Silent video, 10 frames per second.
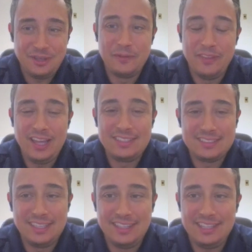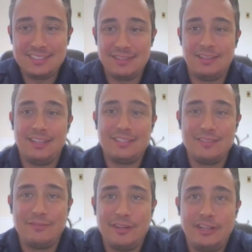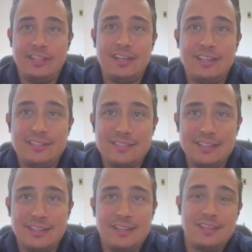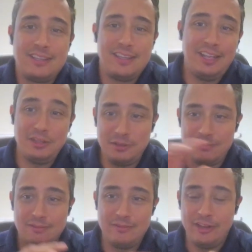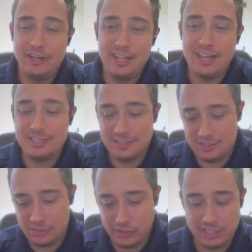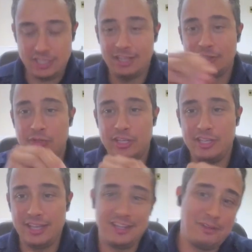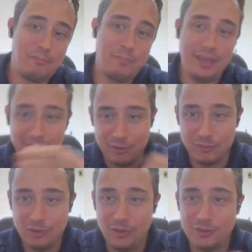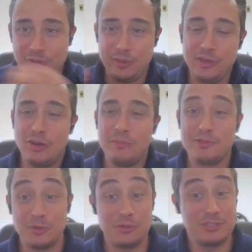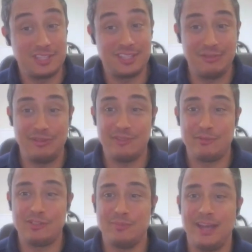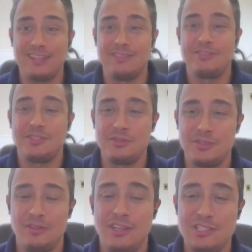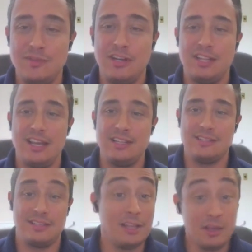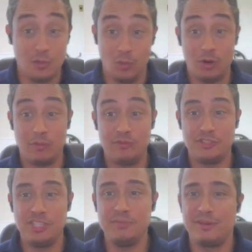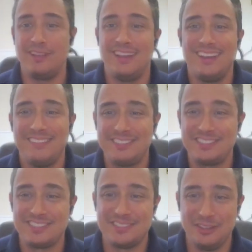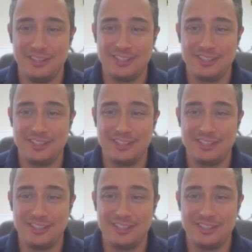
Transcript: Oh, nice! That, that's a that's a very nice uh, and you, very nice trajectory and it make you go through Europe. So you see different perspectives too. So that's very nice and work with sheep, uh, which is good.